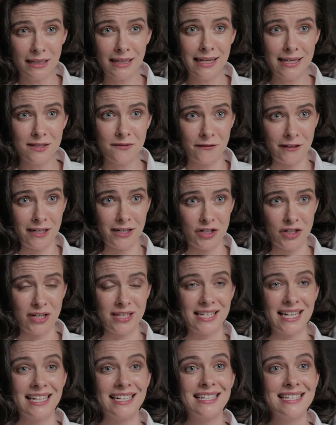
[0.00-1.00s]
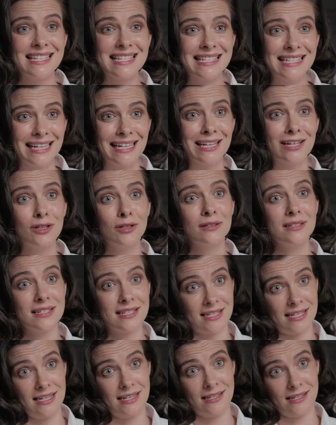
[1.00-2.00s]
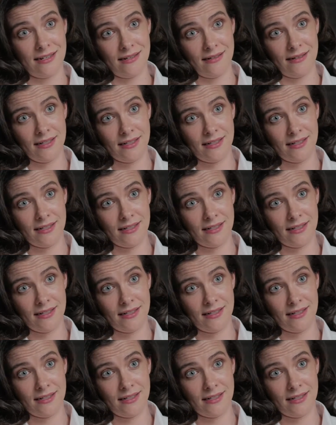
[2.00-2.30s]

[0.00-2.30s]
place finishes in a single season.